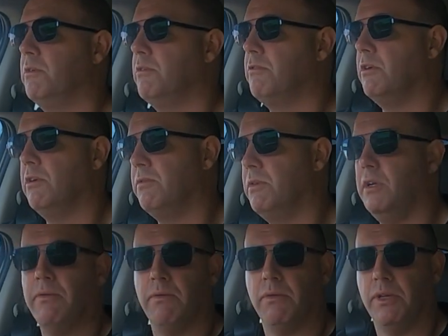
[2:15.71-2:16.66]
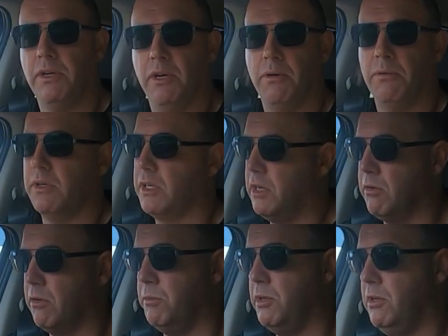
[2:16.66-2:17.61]
myself. I never really know what
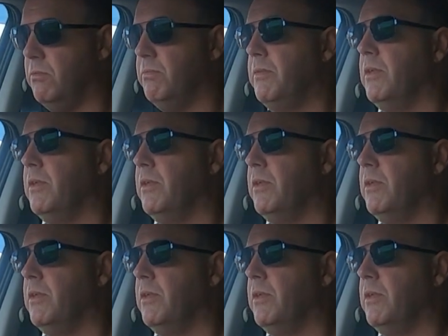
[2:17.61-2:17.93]
gear I'm in.